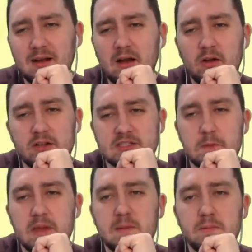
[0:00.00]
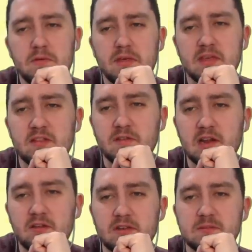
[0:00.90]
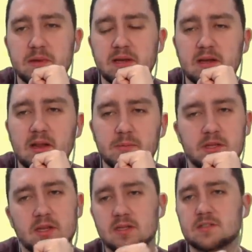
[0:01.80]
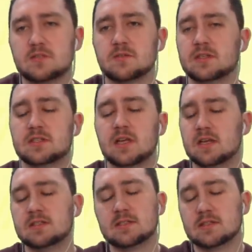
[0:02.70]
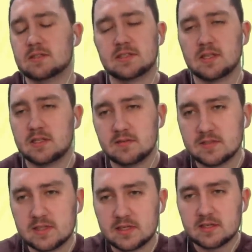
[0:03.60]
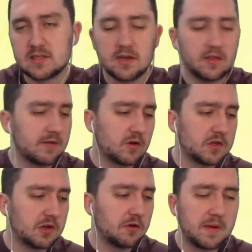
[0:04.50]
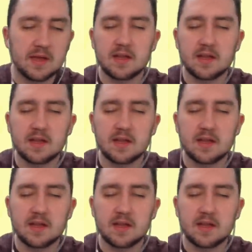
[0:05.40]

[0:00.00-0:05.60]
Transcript: honestly, people who think that Villa is a bigger club than Arsenal these days, is honestly ridiculous. I know they've got a European